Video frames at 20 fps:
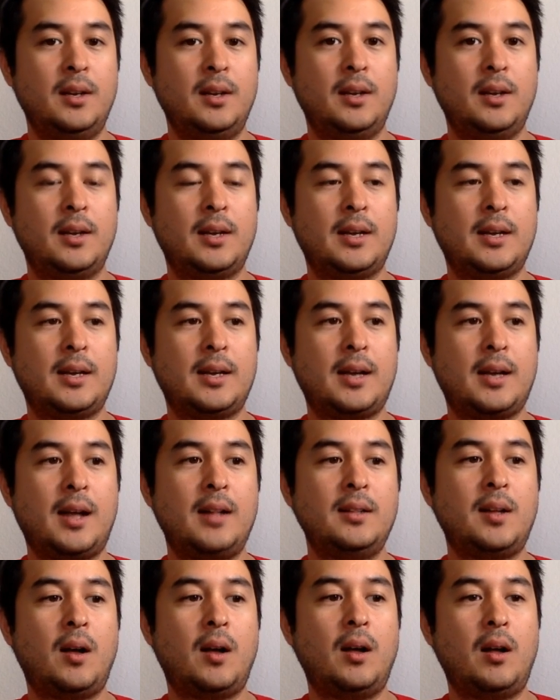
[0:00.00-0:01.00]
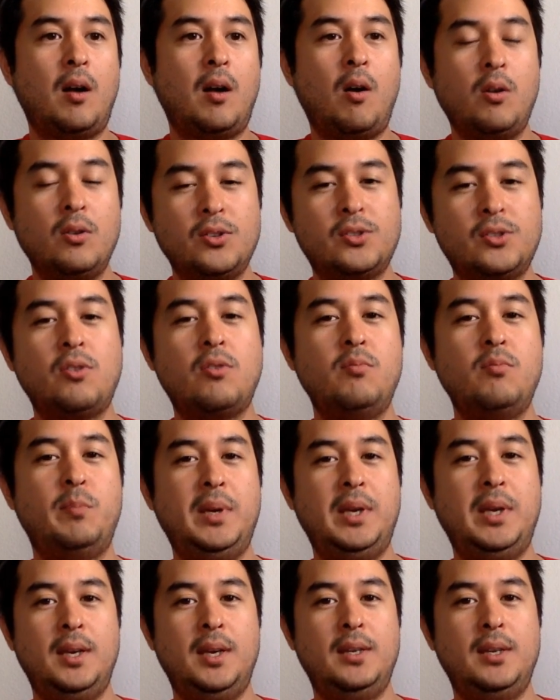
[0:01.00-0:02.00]
I'll also
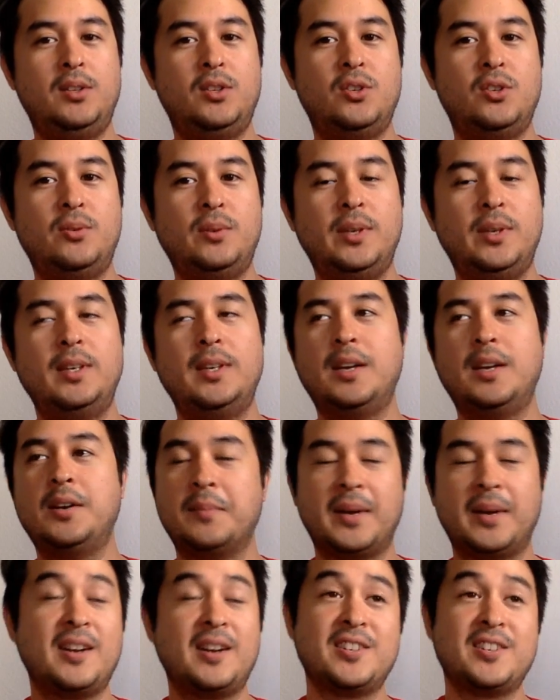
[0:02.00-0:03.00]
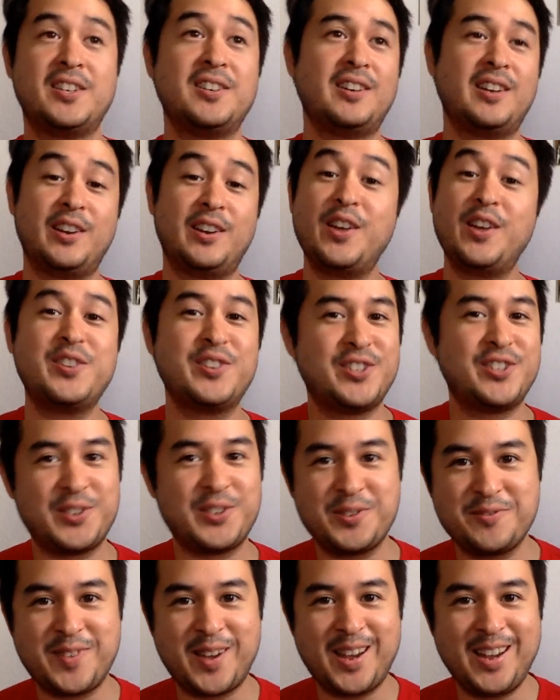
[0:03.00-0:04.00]
be doing, oh my gosh, here, another
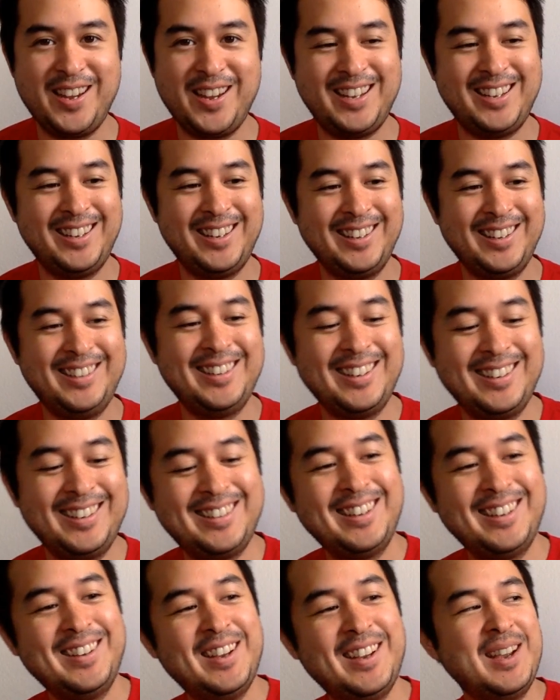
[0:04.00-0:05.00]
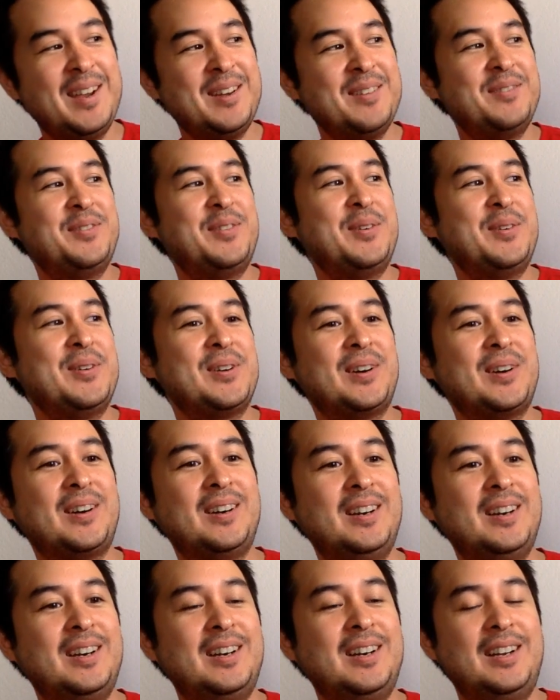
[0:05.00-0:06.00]
survey for
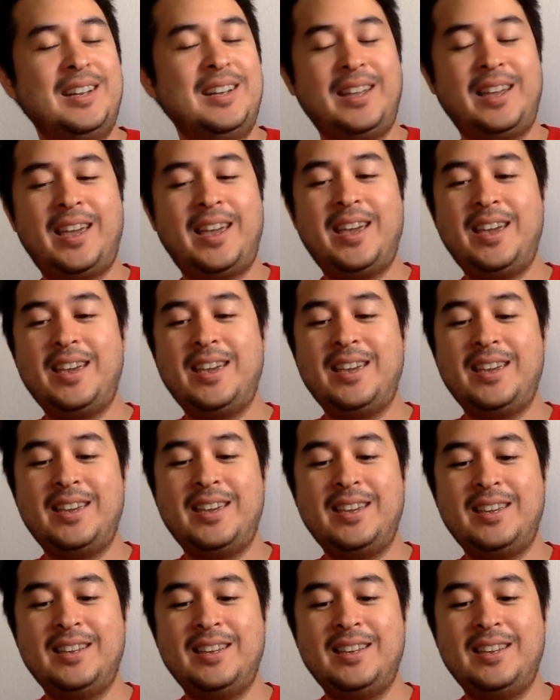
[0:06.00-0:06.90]
anyone